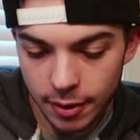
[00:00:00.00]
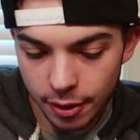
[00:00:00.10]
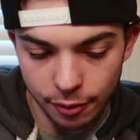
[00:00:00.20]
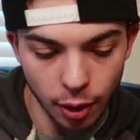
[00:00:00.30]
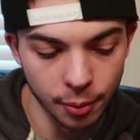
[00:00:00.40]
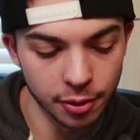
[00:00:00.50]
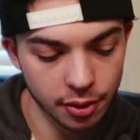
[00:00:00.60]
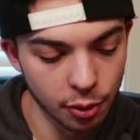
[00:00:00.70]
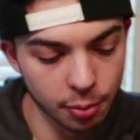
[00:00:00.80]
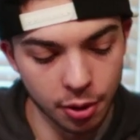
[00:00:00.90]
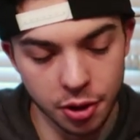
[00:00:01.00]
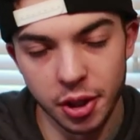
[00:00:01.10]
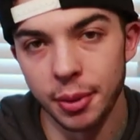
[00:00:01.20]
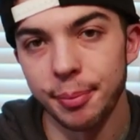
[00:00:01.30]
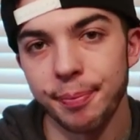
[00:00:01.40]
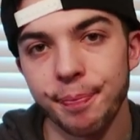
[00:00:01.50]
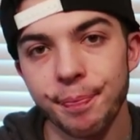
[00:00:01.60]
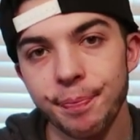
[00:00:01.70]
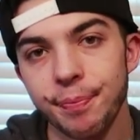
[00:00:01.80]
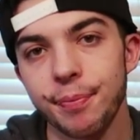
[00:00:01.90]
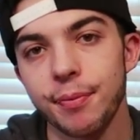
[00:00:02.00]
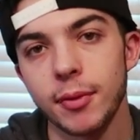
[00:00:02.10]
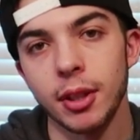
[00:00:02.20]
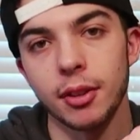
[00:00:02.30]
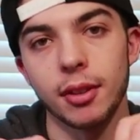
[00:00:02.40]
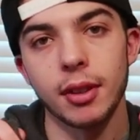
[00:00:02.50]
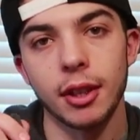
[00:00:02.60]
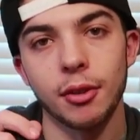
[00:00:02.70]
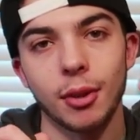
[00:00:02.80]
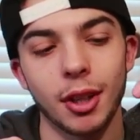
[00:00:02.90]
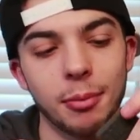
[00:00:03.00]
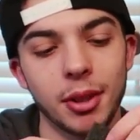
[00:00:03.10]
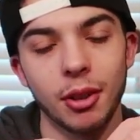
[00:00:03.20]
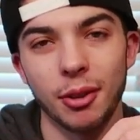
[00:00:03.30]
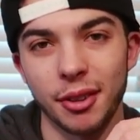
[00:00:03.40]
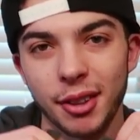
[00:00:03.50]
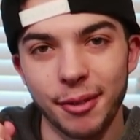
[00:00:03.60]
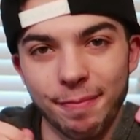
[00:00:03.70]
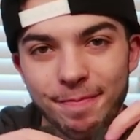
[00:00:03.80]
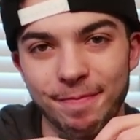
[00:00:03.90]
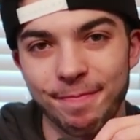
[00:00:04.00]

This foam's super cheap. That's that's what I've been noticing.